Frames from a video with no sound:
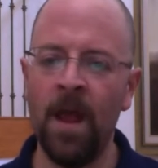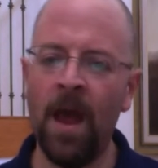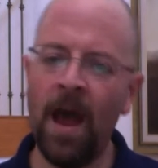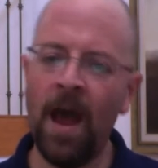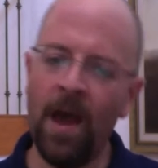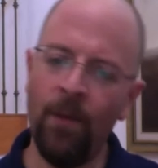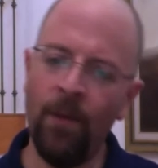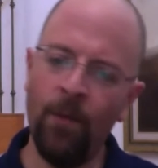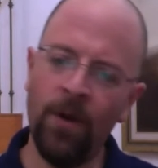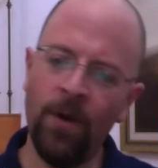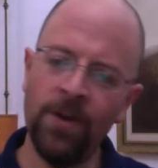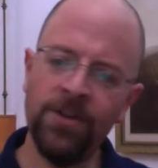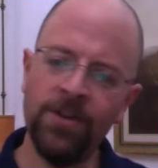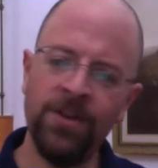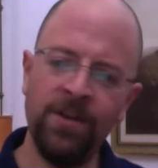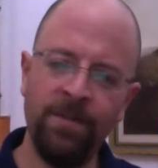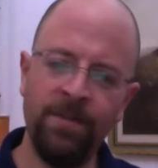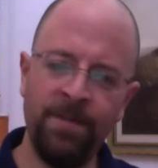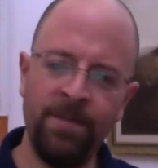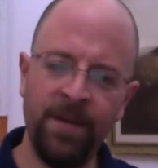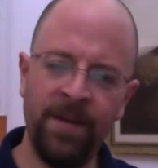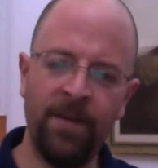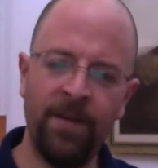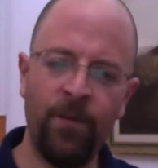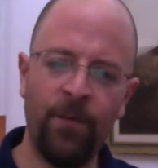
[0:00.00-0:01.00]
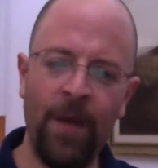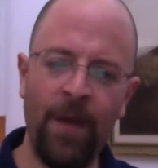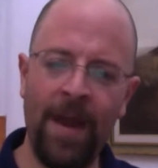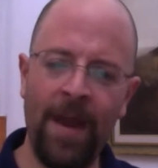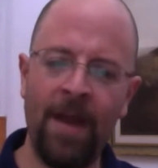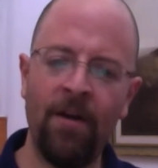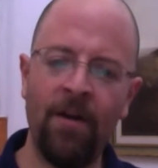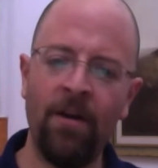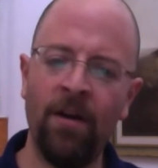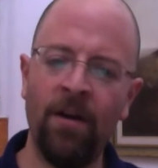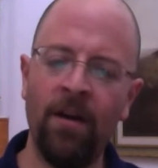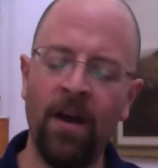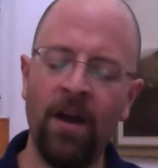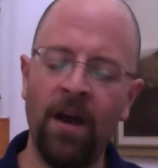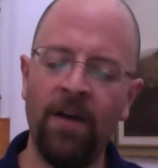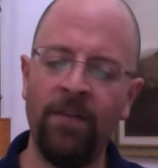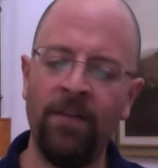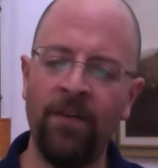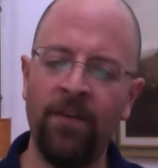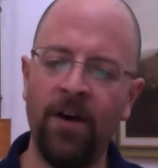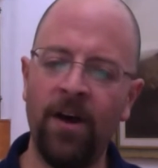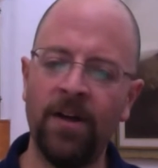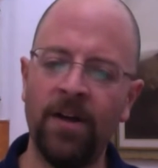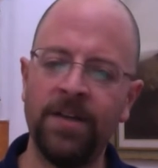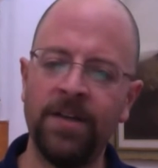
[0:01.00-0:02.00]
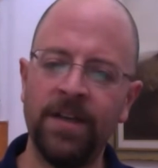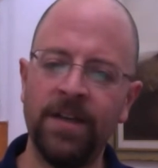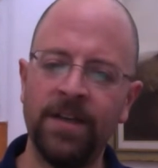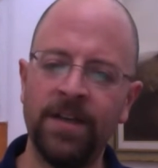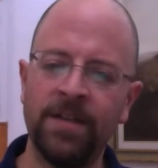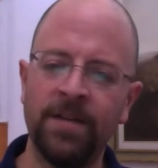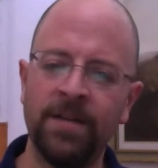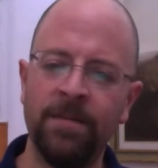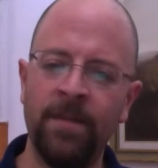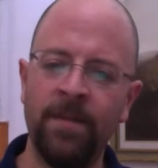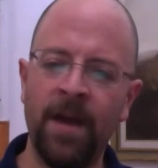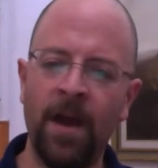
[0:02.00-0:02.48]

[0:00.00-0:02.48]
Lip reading: I want you to be aware of autism.